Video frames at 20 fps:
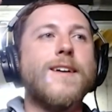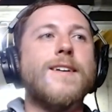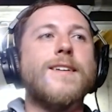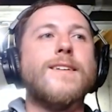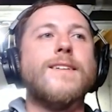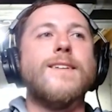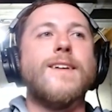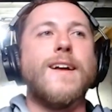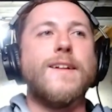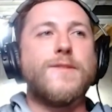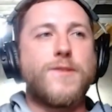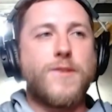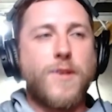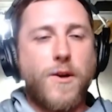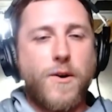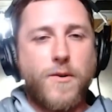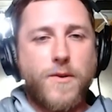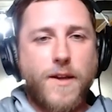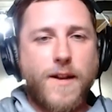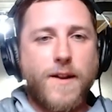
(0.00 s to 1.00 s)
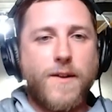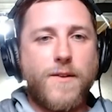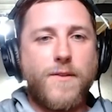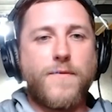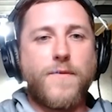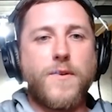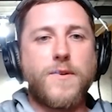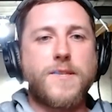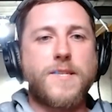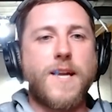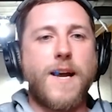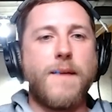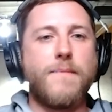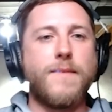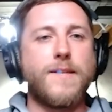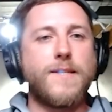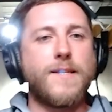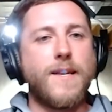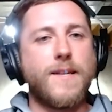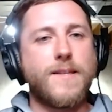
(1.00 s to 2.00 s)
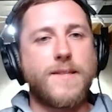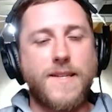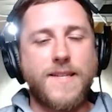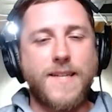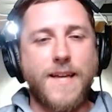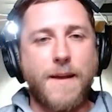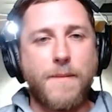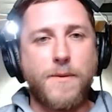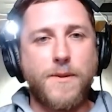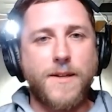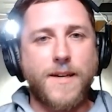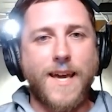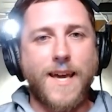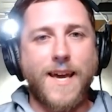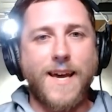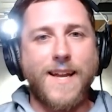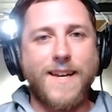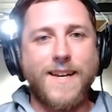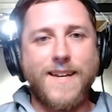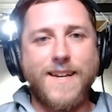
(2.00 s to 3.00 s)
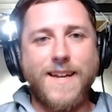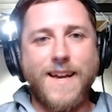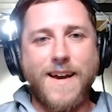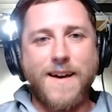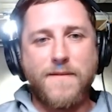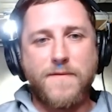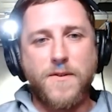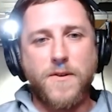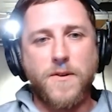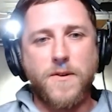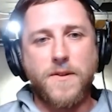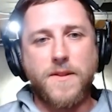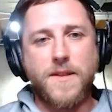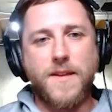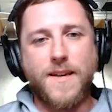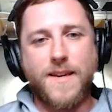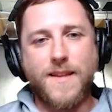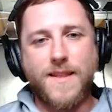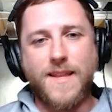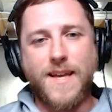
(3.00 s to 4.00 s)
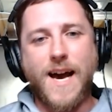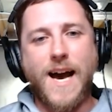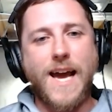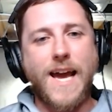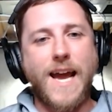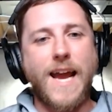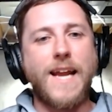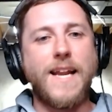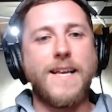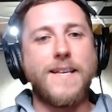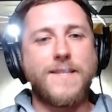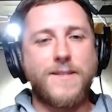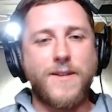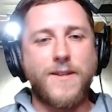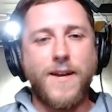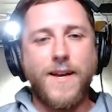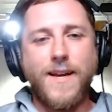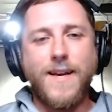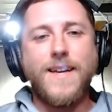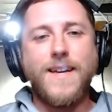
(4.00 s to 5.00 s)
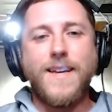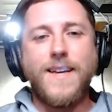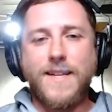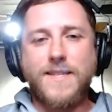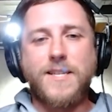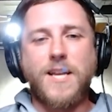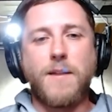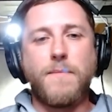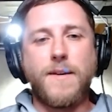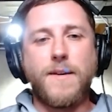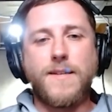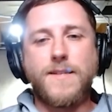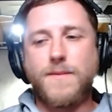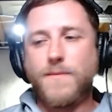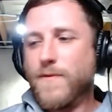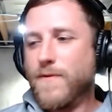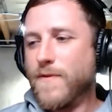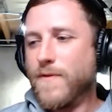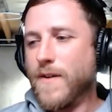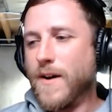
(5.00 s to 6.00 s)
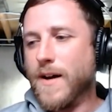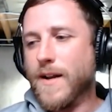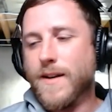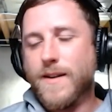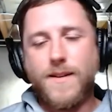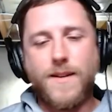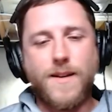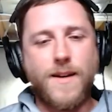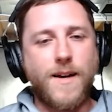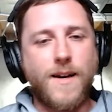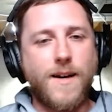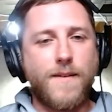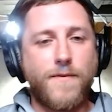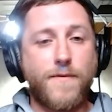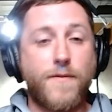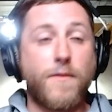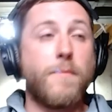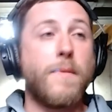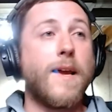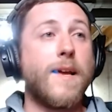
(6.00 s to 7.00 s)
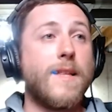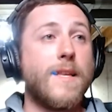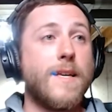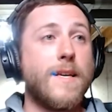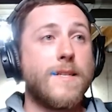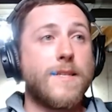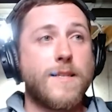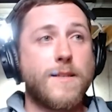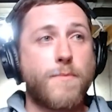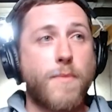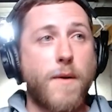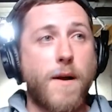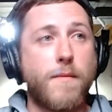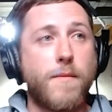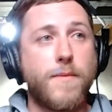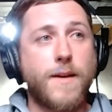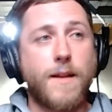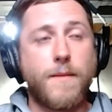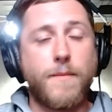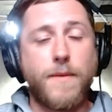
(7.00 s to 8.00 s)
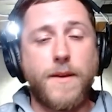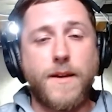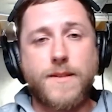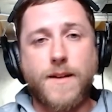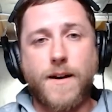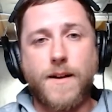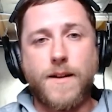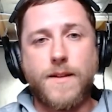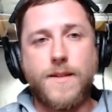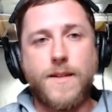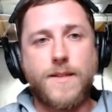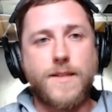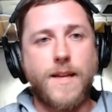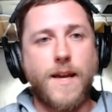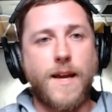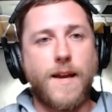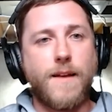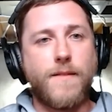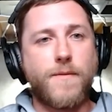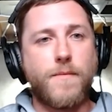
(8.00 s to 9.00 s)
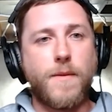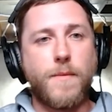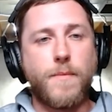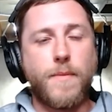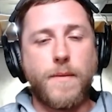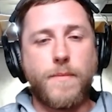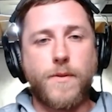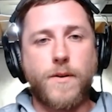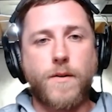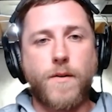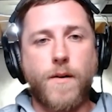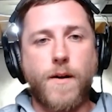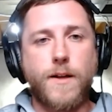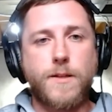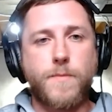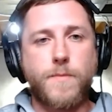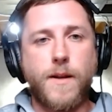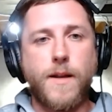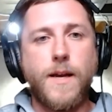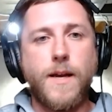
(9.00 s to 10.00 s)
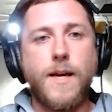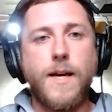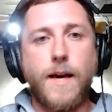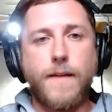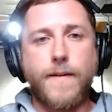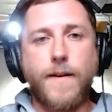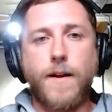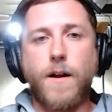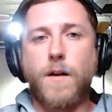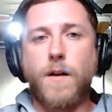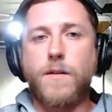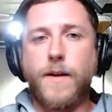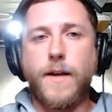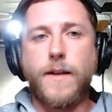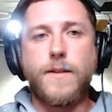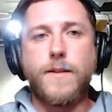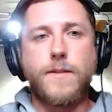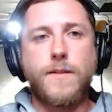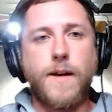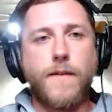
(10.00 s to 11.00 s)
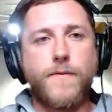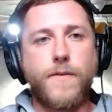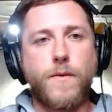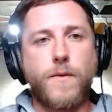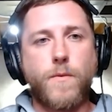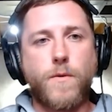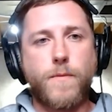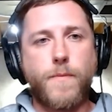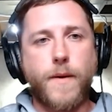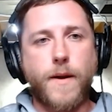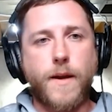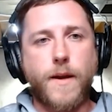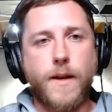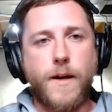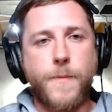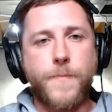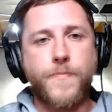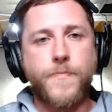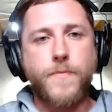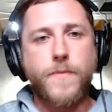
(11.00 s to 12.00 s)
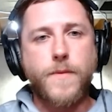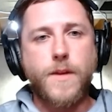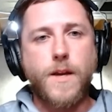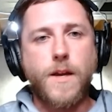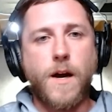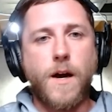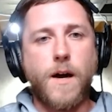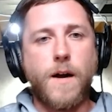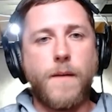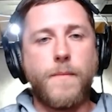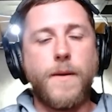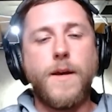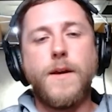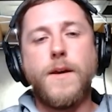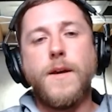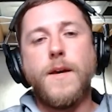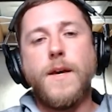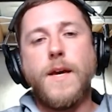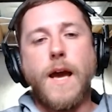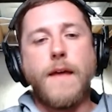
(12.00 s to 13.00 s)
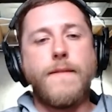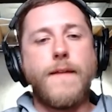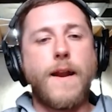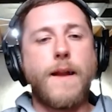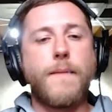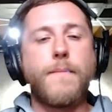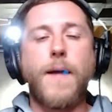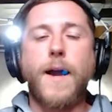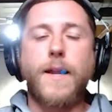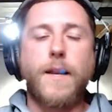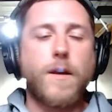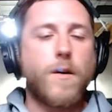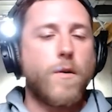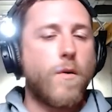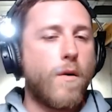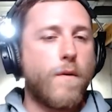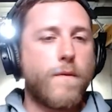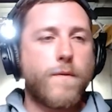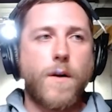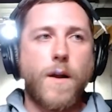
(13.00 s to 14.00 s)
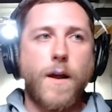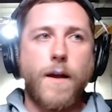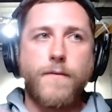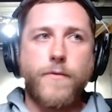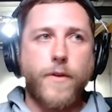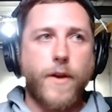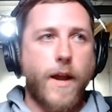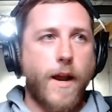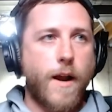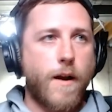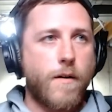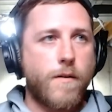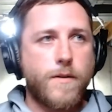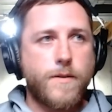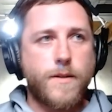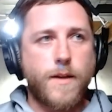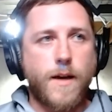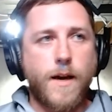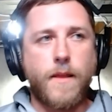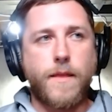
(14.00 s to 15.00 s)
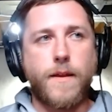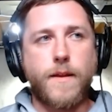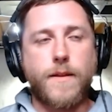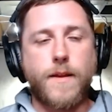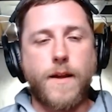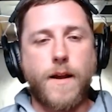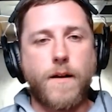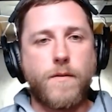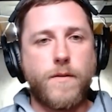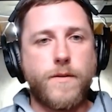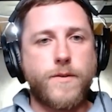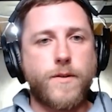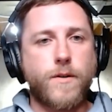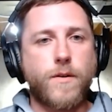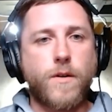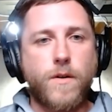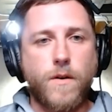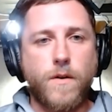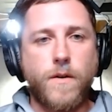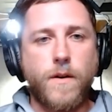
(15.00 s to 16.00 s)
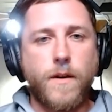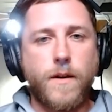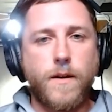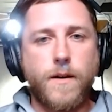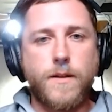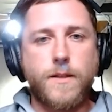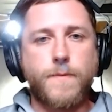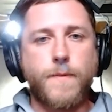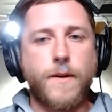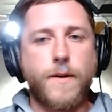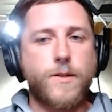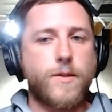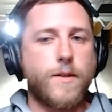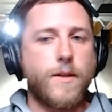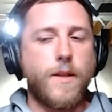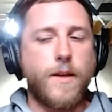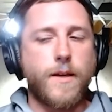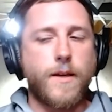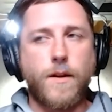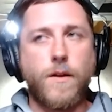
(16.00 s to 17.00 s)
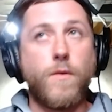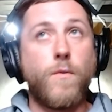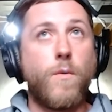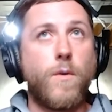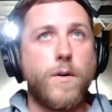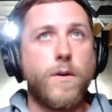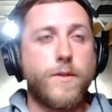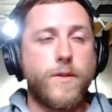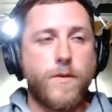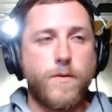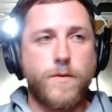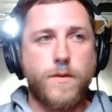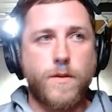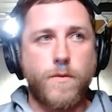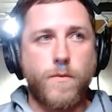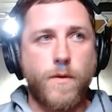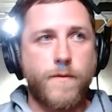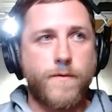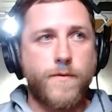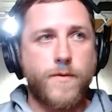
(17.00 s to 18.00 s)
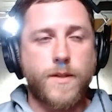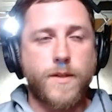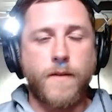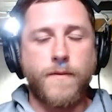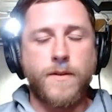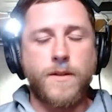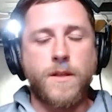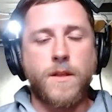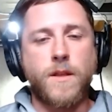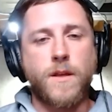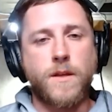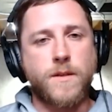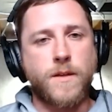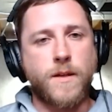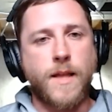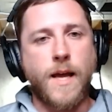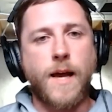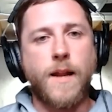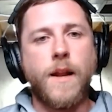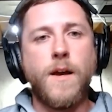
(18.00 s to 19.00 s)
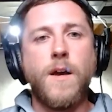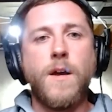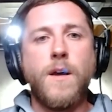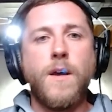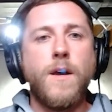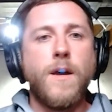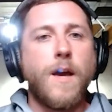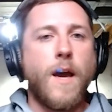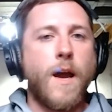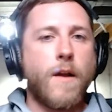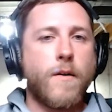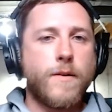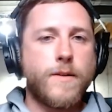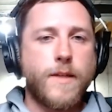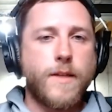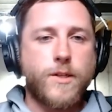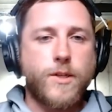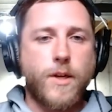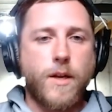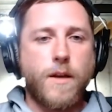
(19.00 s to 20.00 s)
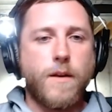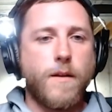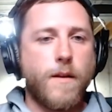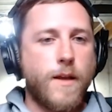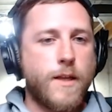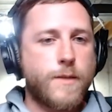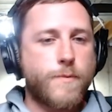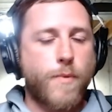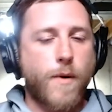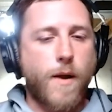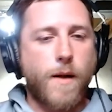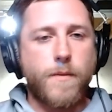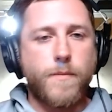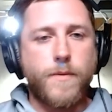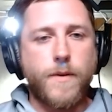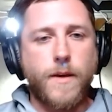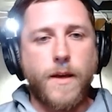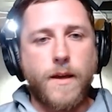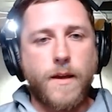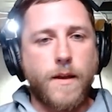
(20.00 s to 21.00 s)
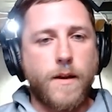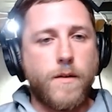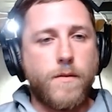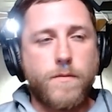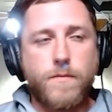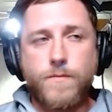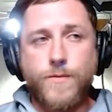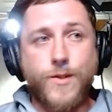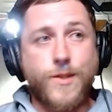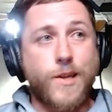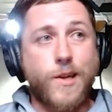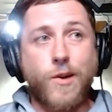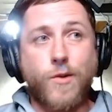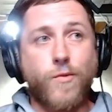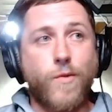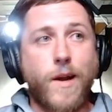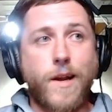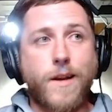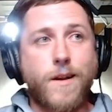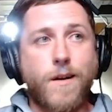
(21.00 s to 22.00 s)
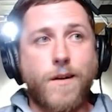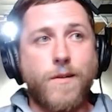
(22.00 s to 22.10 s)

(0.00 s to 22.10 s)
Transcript: And so, the first time this hits the table again after the hiatus, it's going to be some fun. For me, at least, it's probably going to be a ton of disdain from the people across, but I think Arclight is definitely worth picking up. And then I'm not going to go over every Herald. I think the Heralds are good, especially like, War Tunes, the 1-for-7s and things like that. Erudition is probably, just a great card